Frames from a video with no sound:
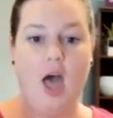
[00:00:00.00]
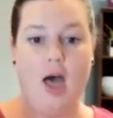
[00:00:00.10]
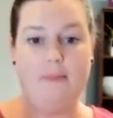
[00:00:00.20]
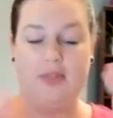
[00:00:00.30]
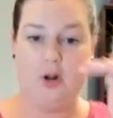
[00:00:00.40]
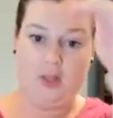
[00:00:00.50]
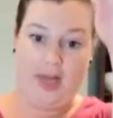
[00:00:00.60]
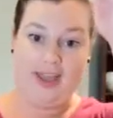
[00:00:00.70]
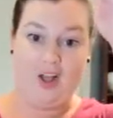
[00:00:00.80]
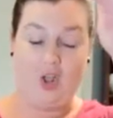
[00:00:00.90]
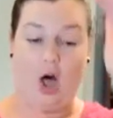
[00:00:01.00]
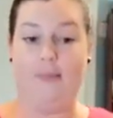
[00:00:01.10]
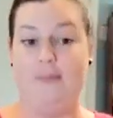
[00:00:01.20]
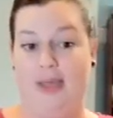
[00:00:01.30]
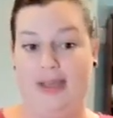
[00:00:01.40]
but they're like a
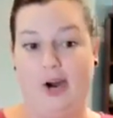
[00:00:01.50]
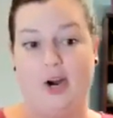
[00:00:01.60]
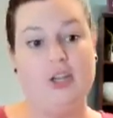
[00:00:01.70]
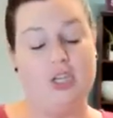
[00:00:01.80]
lot bigger.